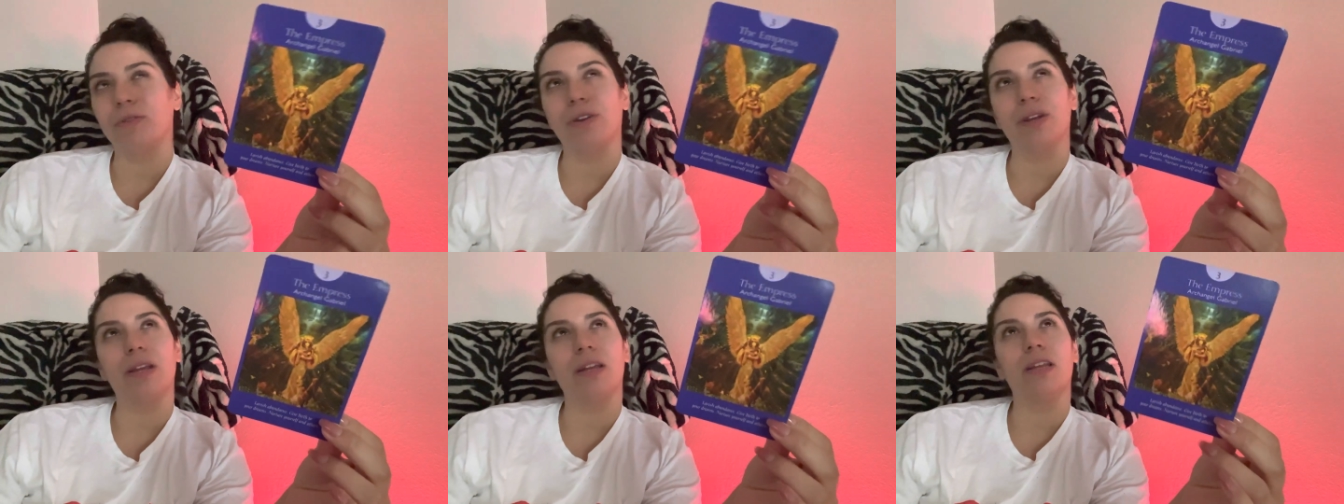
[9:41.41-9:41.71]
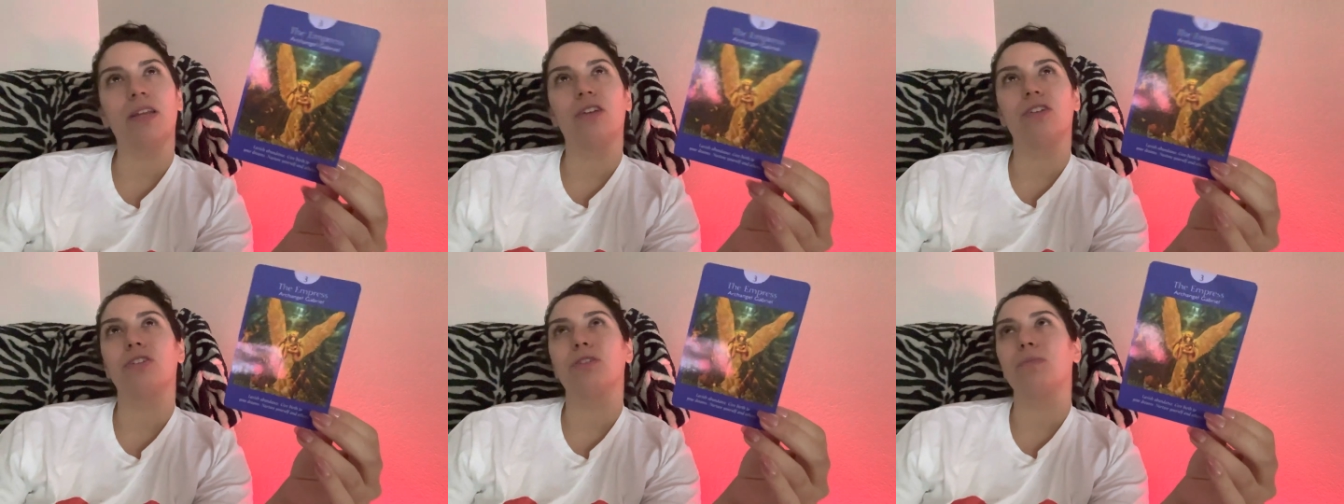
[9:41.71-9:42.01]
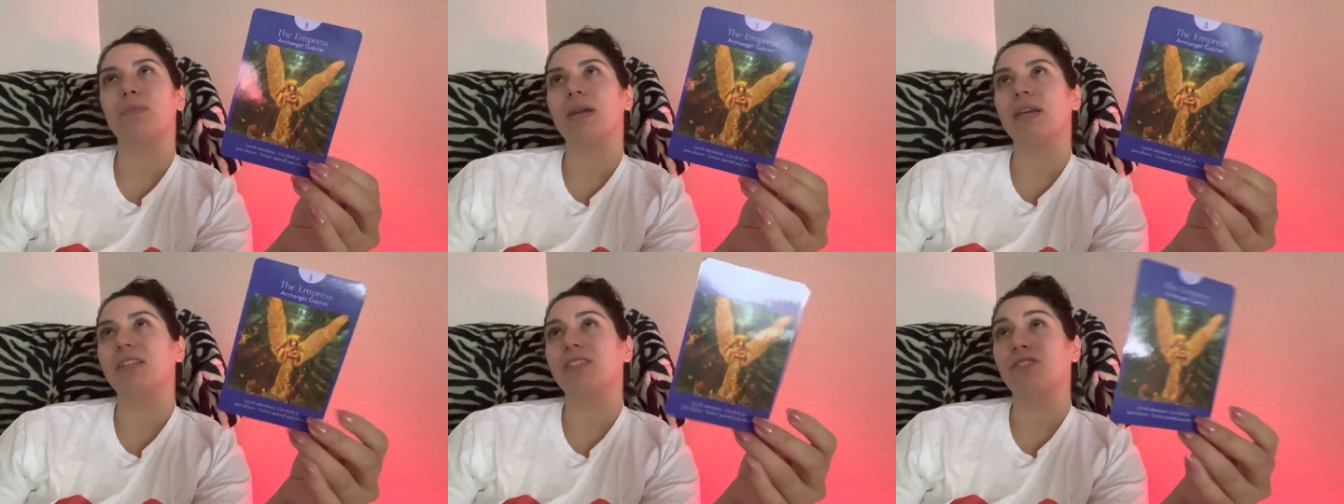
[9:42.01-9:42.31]
creating your
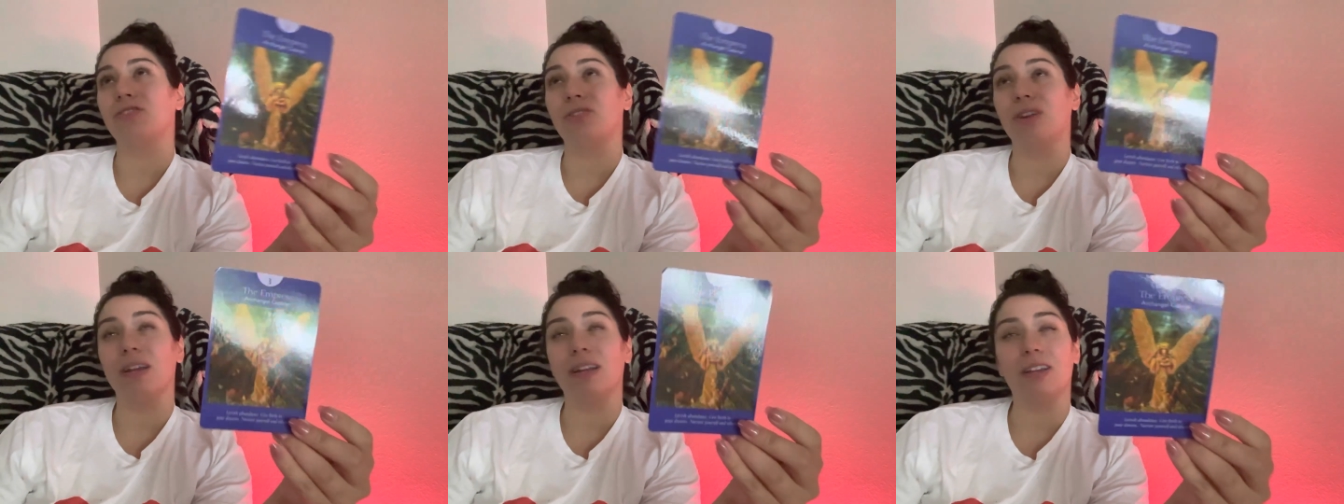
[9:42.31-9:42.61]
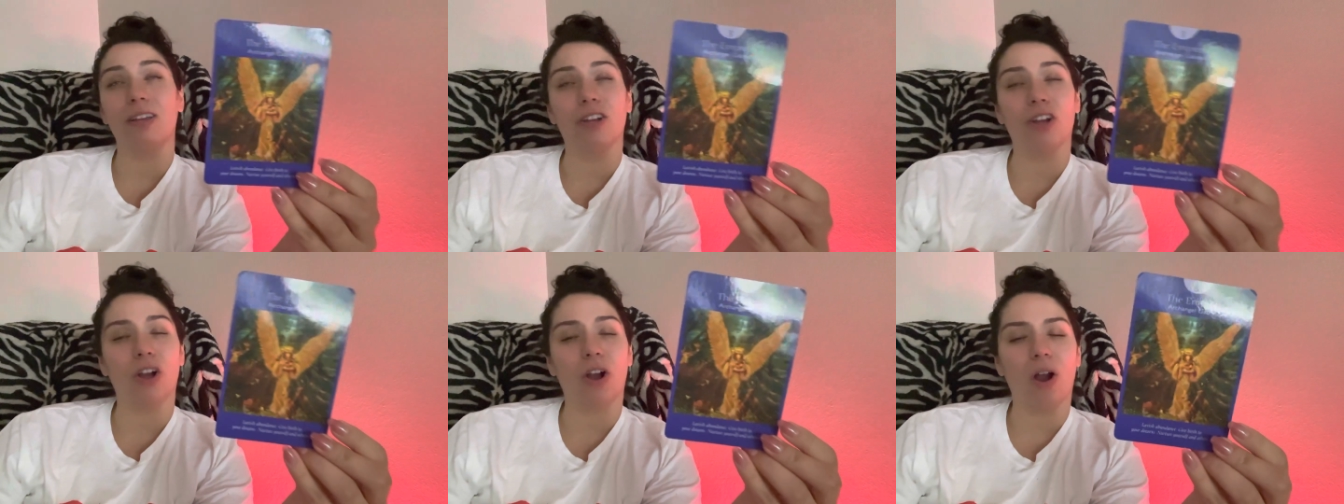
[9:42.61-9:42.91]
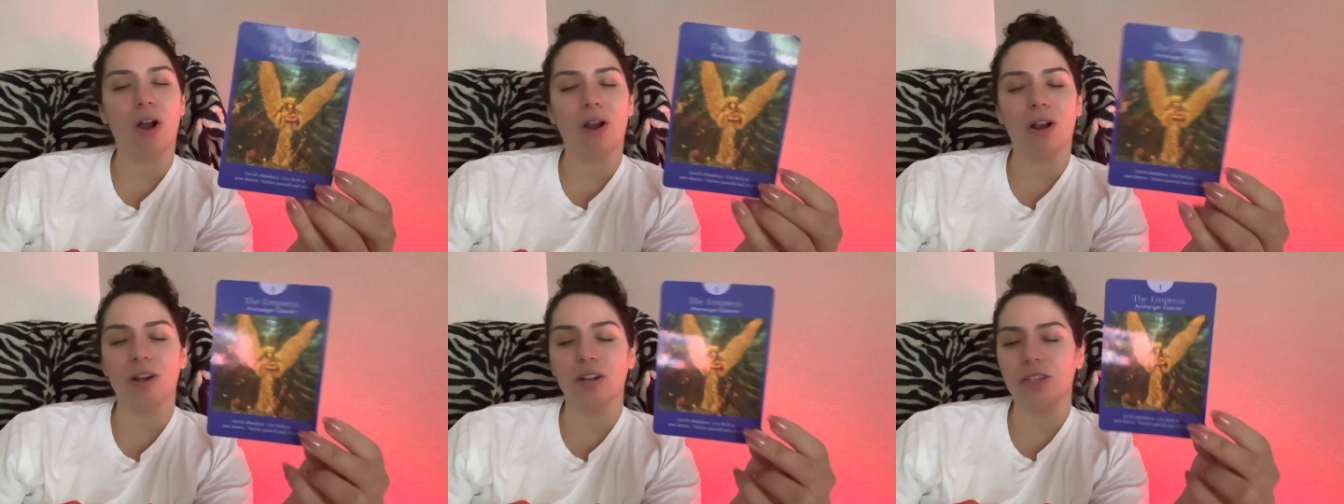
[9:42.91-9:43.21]
space, creating your
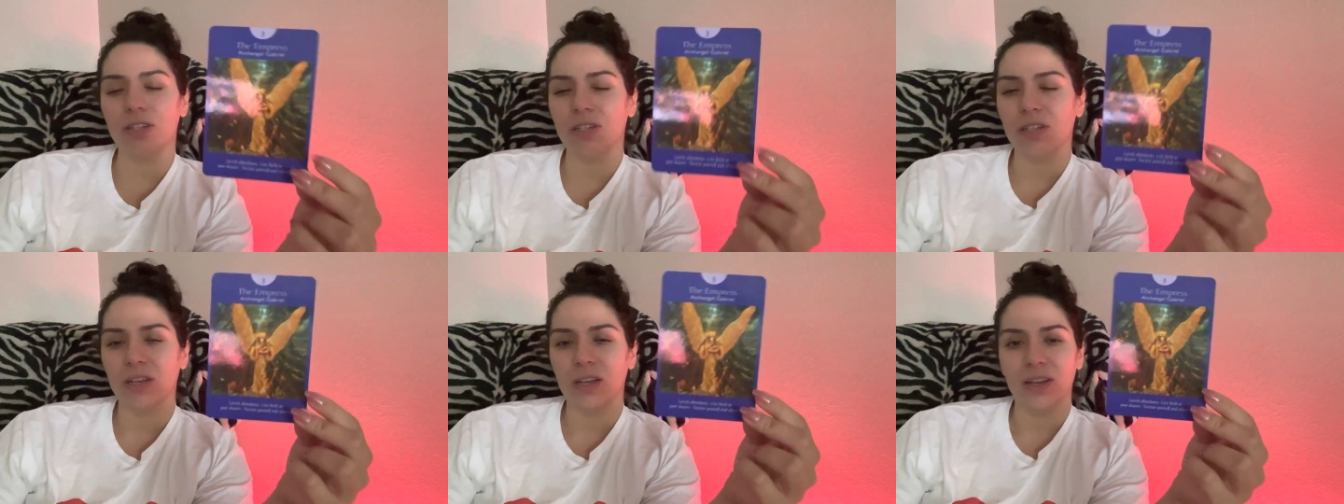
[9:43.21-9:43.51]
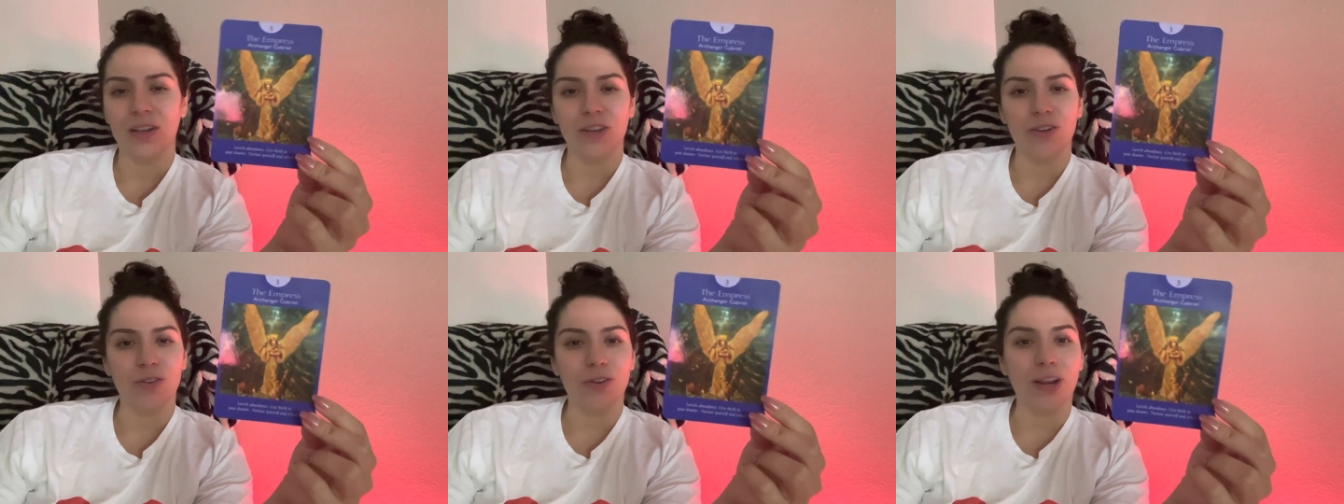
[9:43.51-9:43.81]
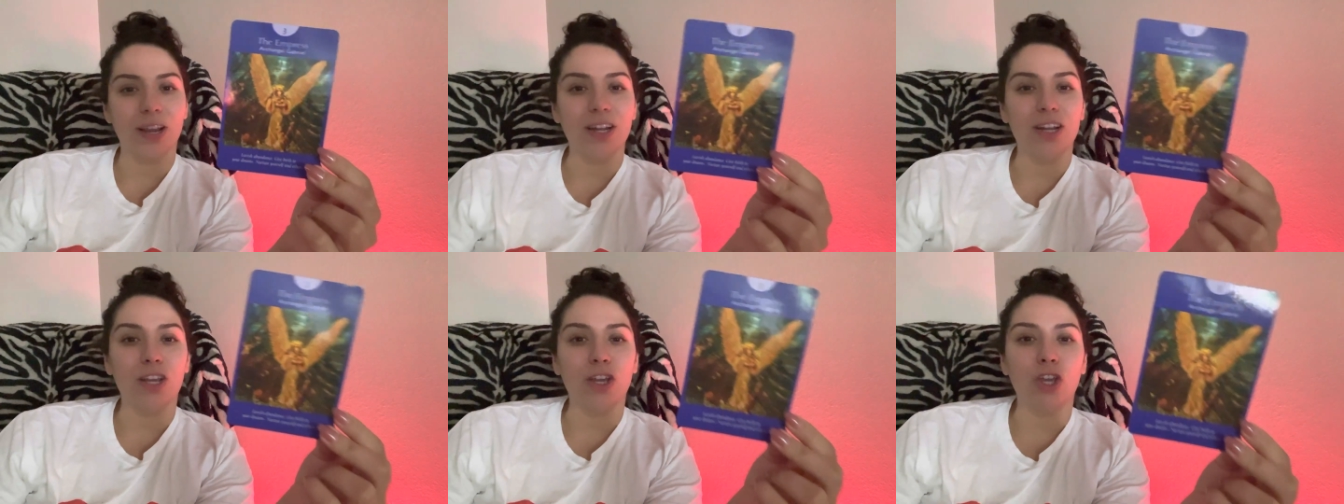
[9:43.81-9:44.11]
art,
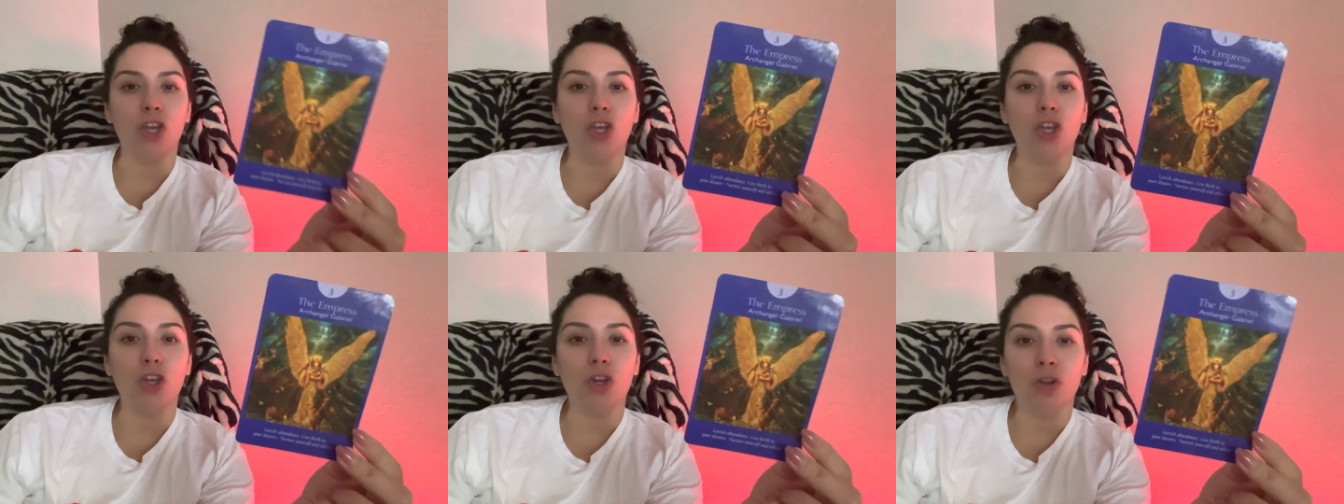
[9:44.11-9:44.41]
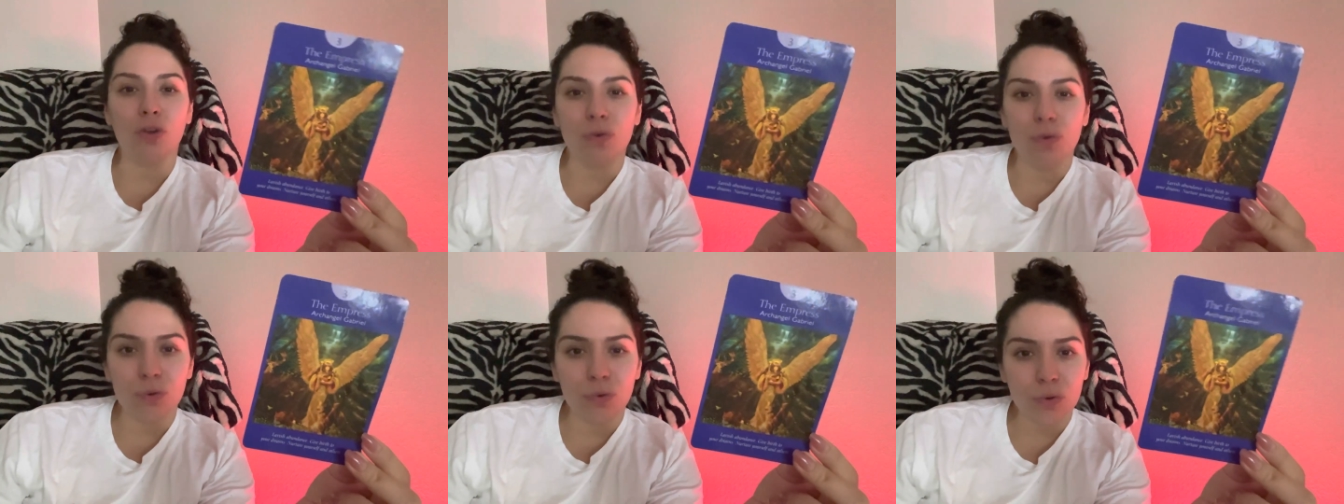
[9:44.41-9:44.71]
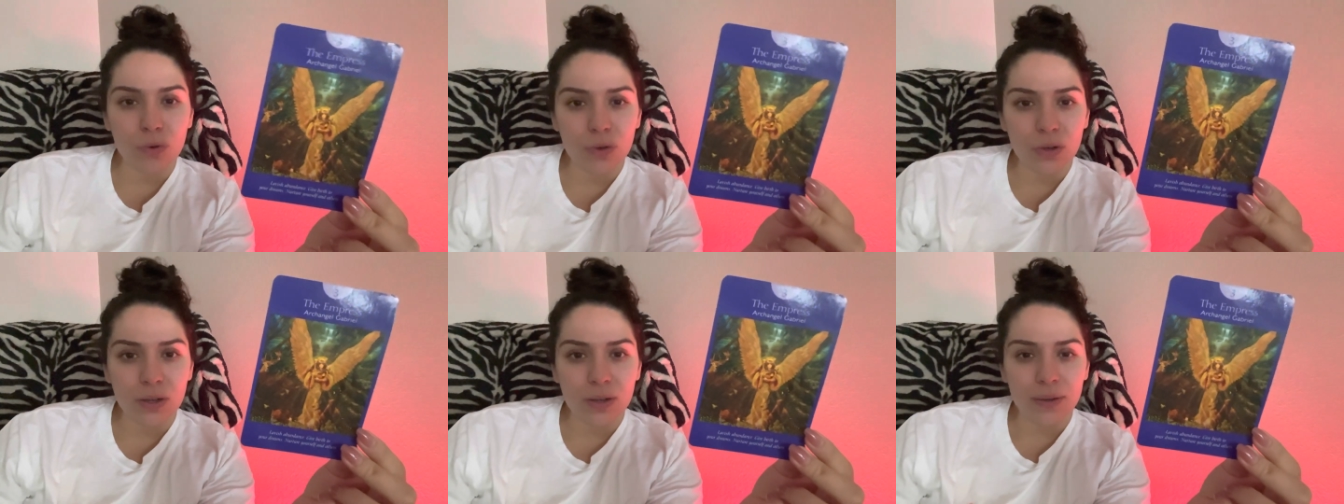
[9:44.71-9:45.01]
creating
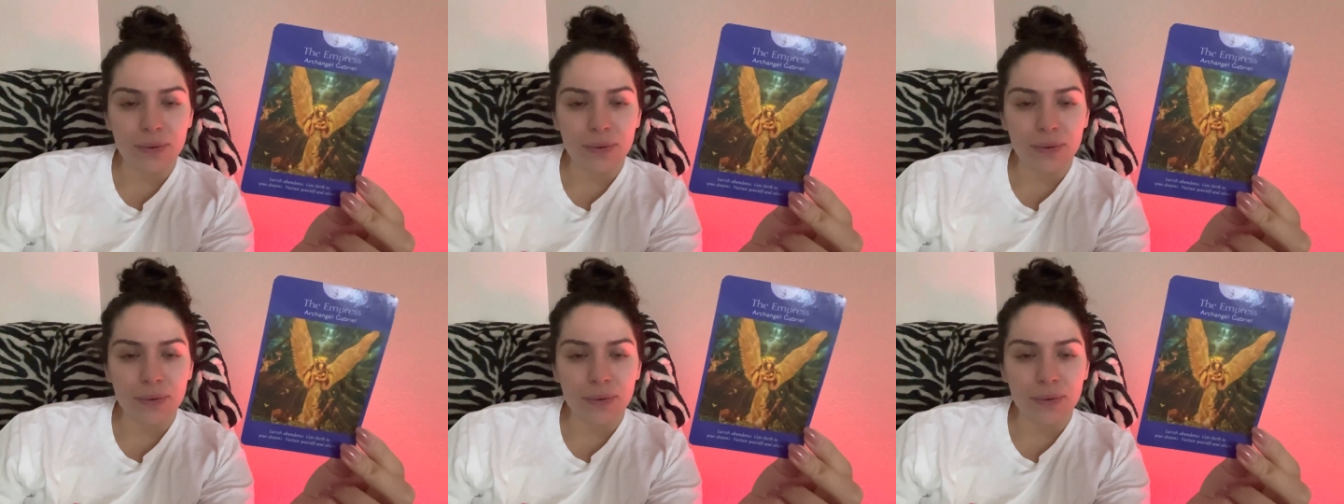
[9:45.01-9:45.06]
you,